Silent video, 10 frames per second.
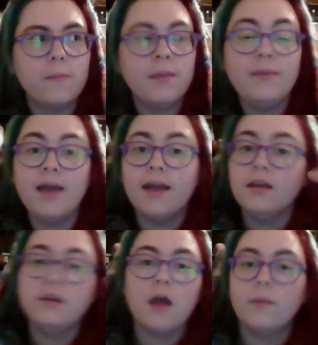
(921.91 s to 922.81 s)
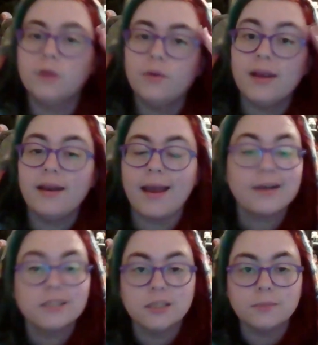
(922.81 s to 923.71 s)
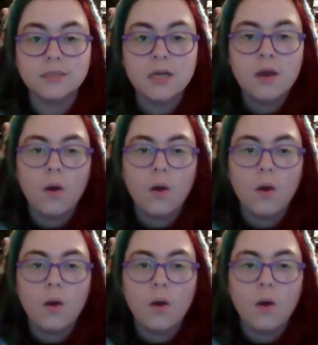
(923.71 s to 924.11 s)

maybe I could upload an excerpt